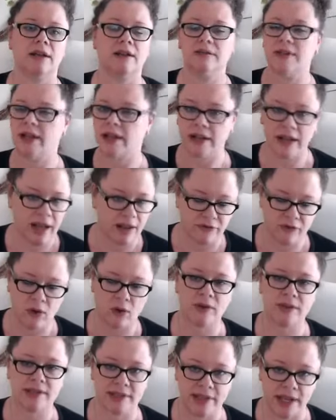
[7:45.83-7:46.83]
Then of
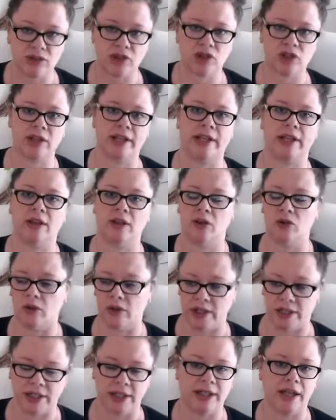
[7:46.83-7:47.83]
course naturally you're
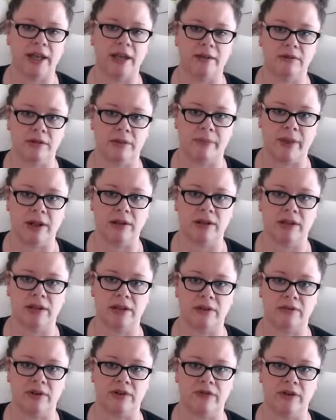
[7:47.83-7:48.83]
going to get the bulk of
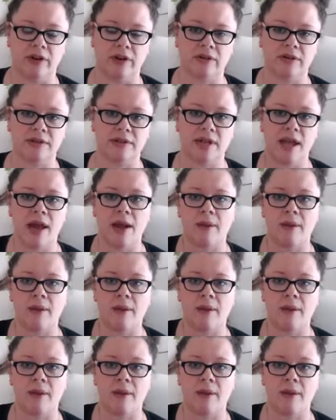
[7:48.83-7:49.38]
the referrals,